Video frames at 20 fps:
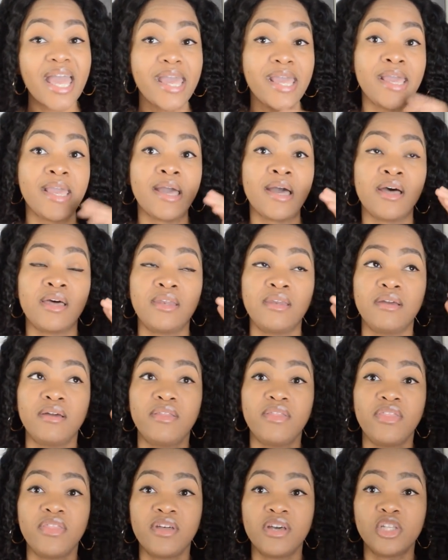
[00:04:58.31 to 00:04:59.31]
and
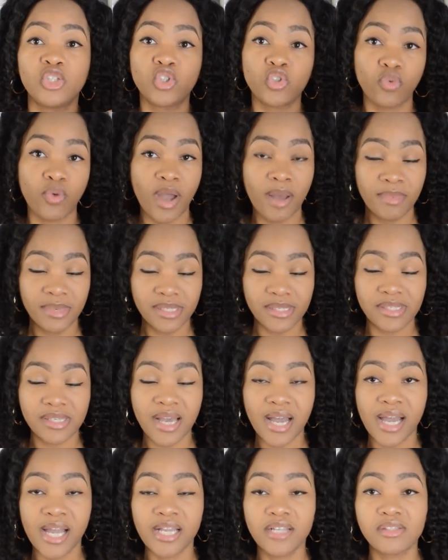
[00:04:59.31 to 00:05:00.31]
the trauma
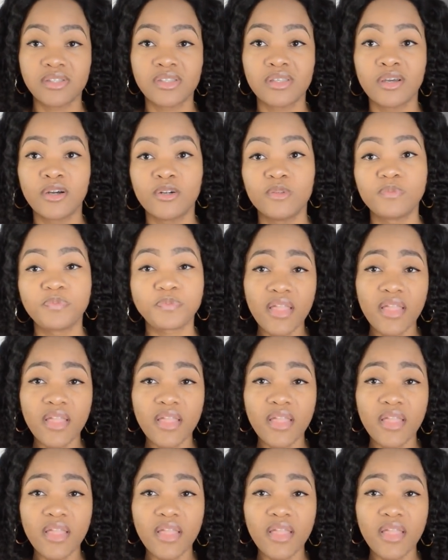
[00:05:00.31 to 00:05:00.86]
side. So